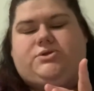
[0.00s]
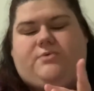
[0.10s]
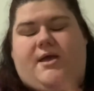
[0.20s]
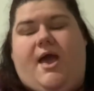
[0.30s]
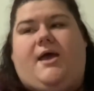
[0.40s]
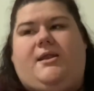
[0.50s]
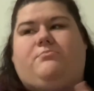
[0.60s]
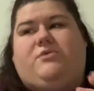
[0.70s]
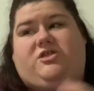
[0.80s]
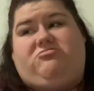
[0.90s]
I had him
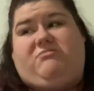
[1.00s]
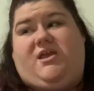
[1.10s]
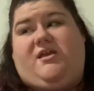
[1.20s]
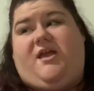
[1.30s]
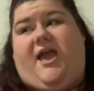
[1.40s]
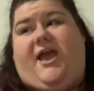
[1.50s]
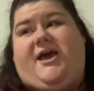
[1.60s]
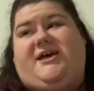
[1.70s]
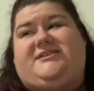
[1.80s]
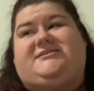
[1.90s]
with me, and